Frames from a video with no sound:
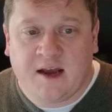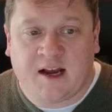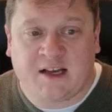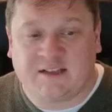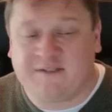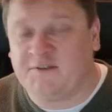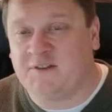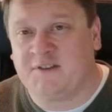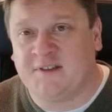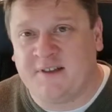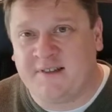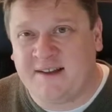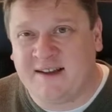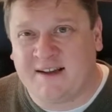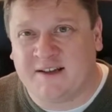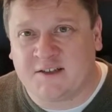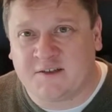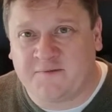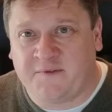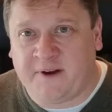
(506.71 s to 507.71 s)
Because if there's
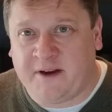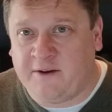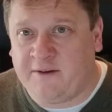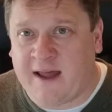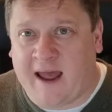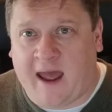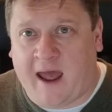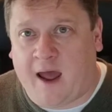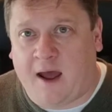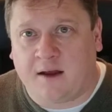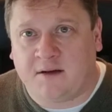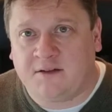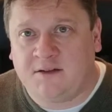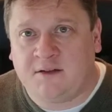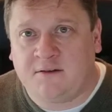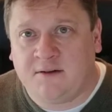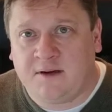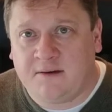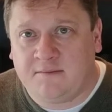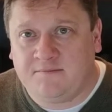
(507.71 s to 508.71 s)
nothing else for you to add
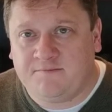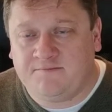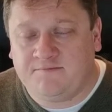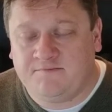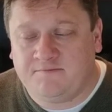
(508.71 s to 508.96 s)
to it,